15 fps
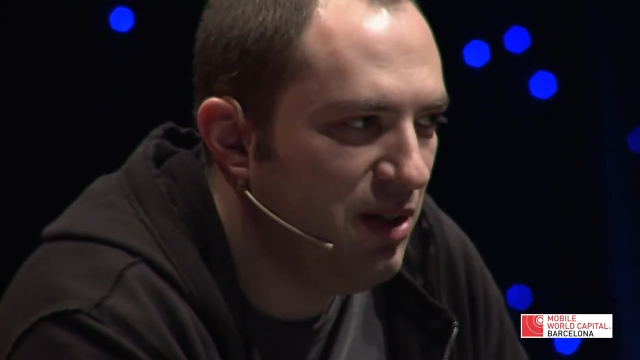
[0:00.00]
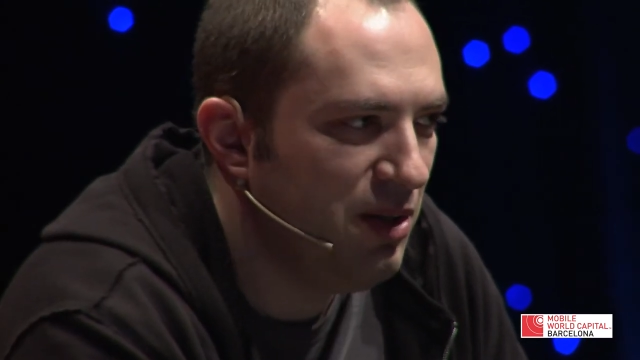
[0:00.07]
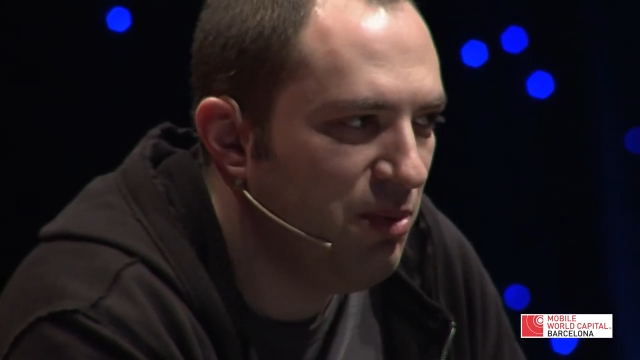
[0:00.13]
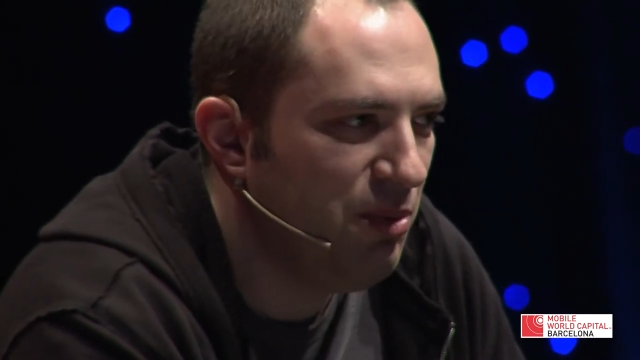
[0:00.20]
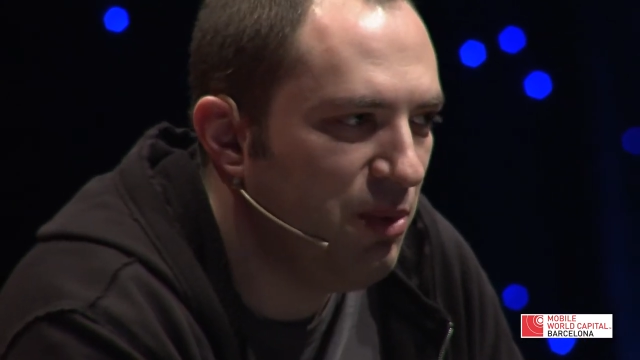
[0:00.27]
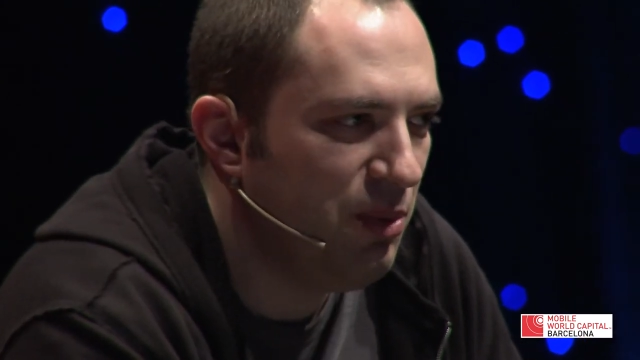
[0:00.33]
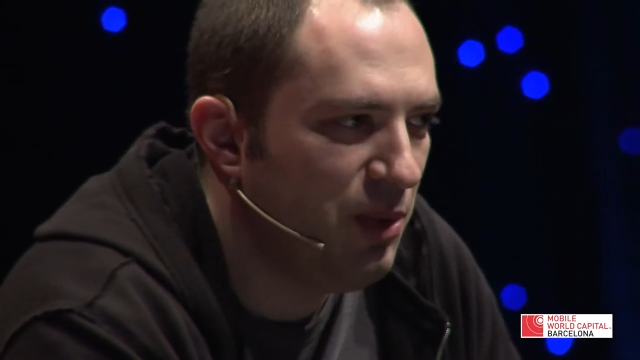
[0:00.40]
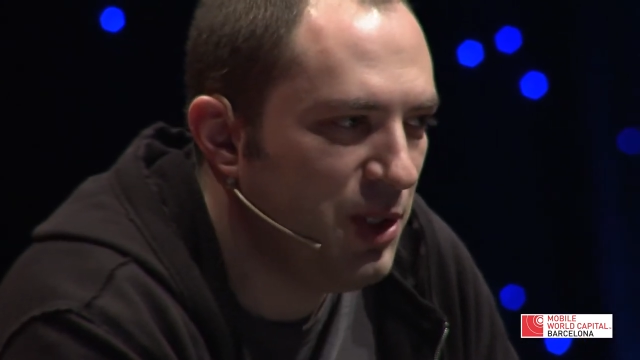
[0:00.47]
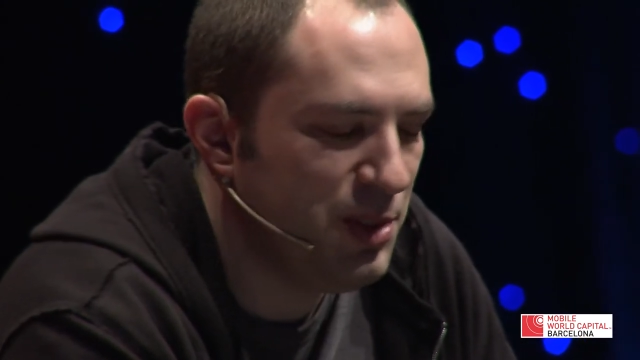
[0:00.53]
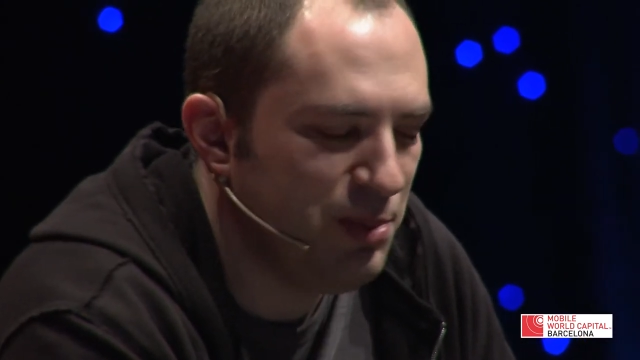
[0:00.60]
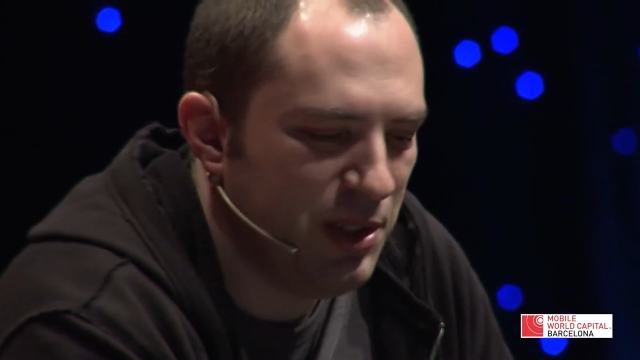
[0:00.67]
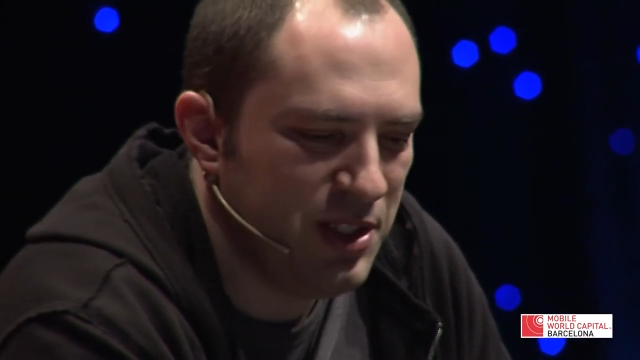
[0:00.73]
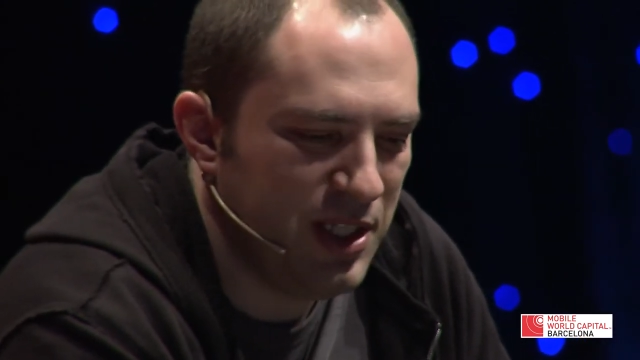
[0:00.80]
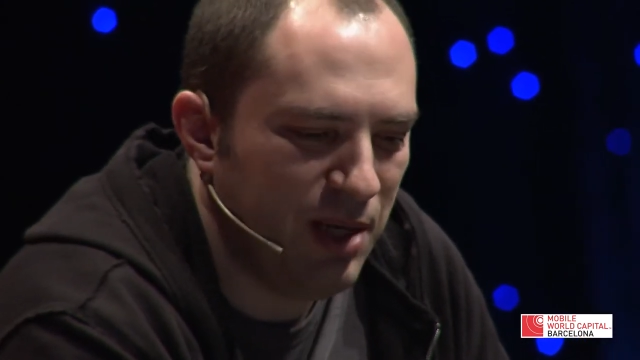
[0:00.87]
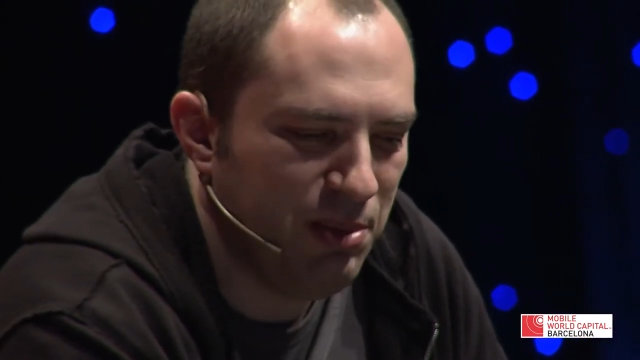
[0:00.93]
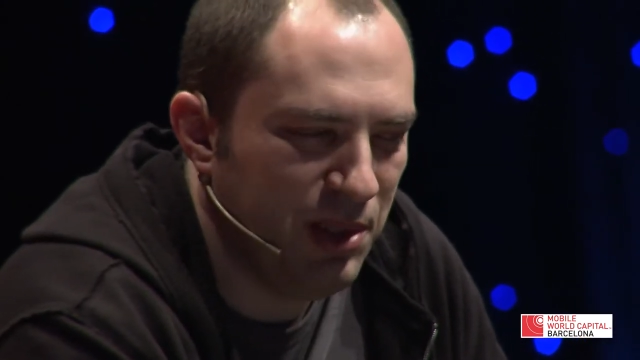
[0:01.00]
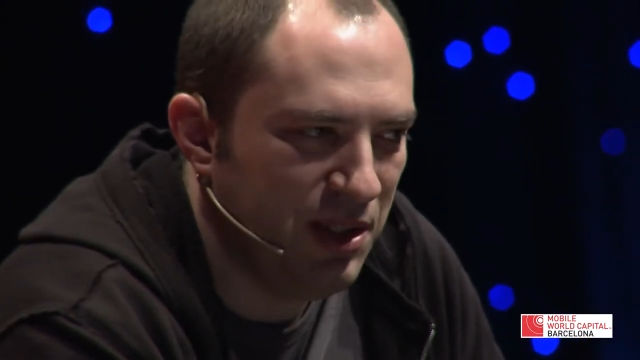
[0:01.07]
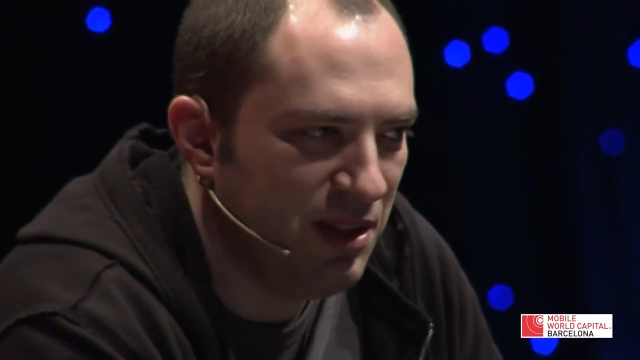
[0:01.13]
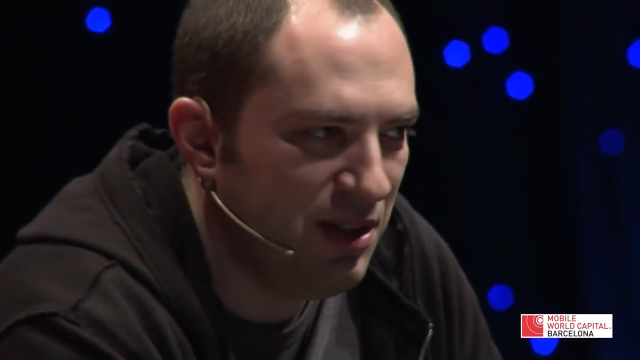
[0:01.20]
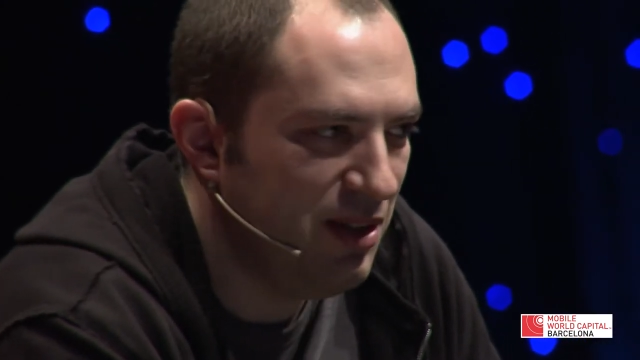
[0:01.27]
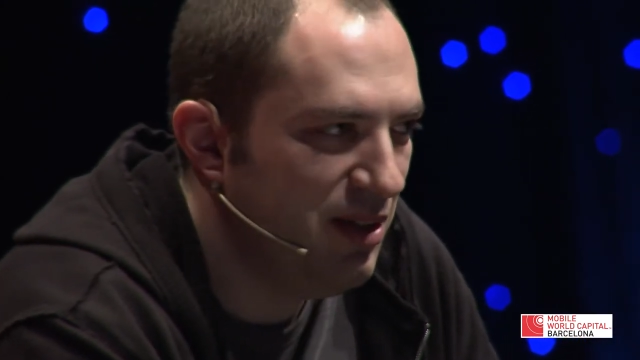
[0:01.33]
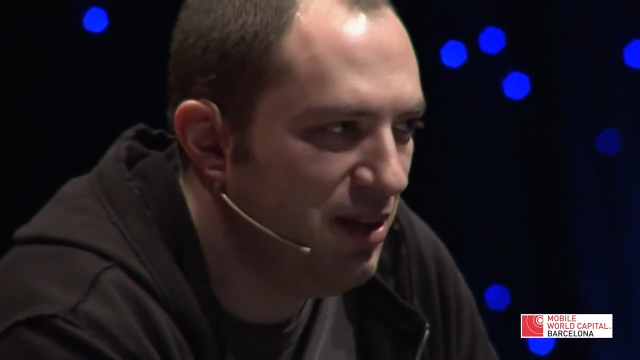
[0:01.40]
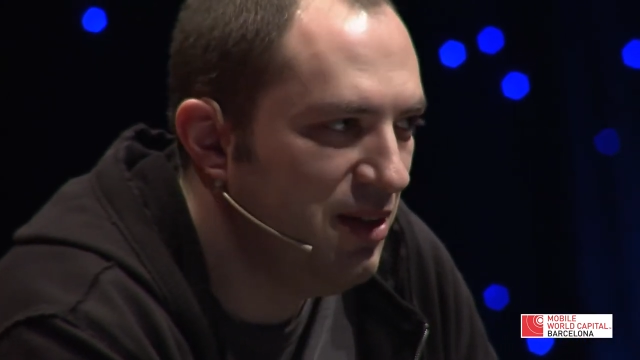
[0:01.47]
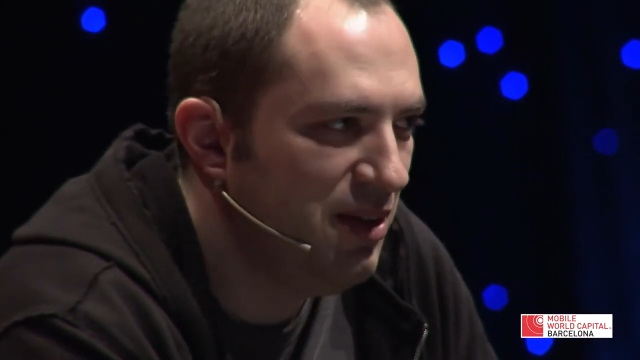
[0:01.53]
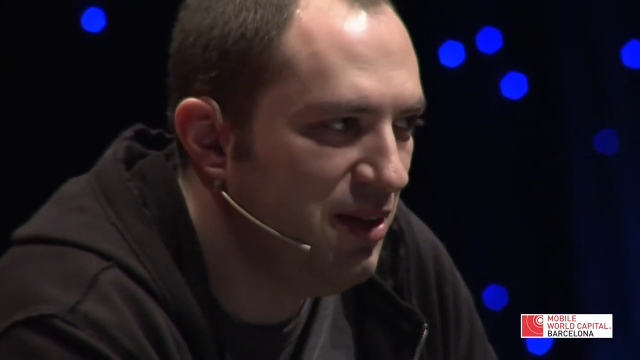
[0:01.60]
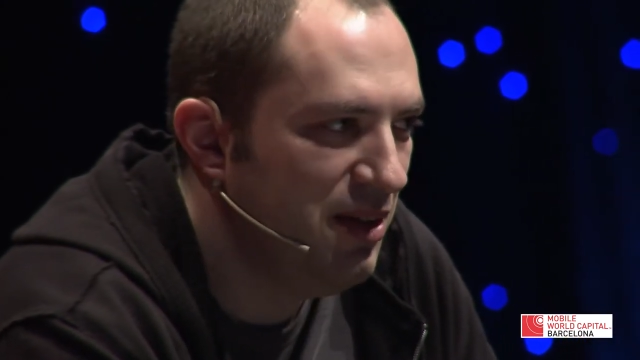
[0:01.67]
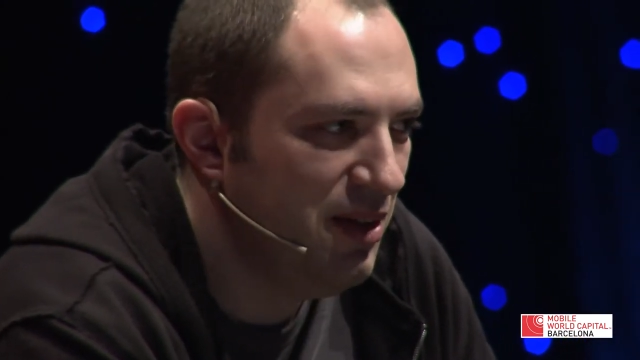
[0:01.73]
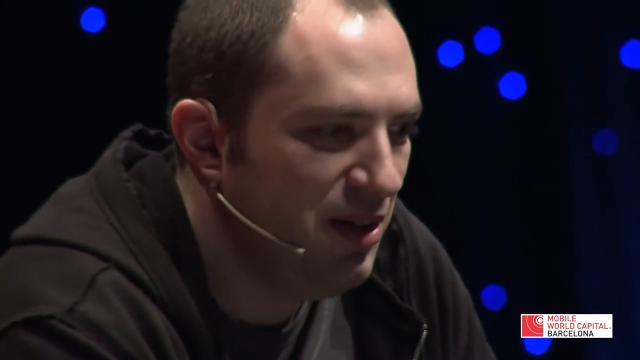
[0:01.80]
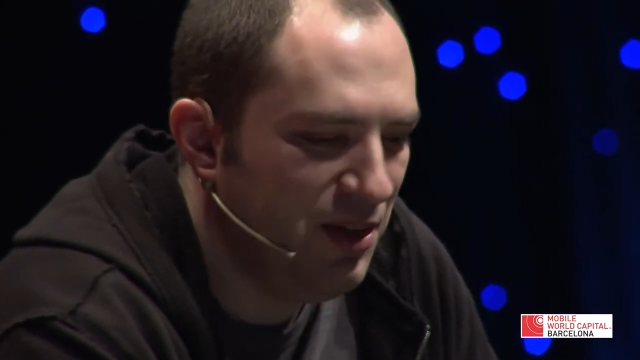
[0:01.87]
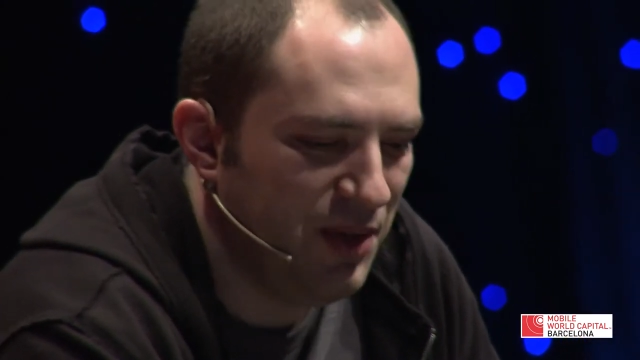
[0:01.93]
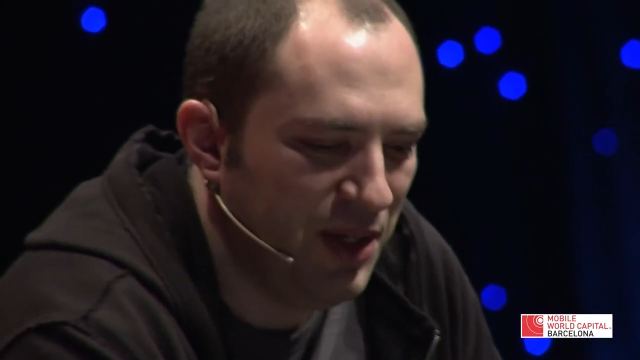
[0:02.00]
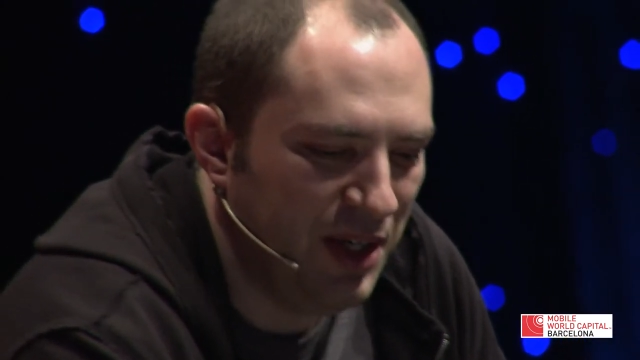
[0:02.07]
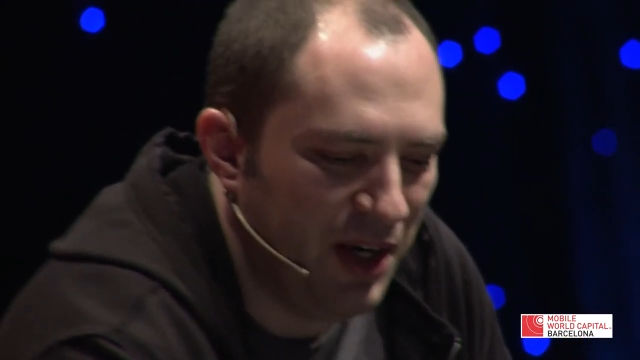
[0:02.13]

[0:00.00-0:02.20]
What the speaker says: Where is my tablet? Right.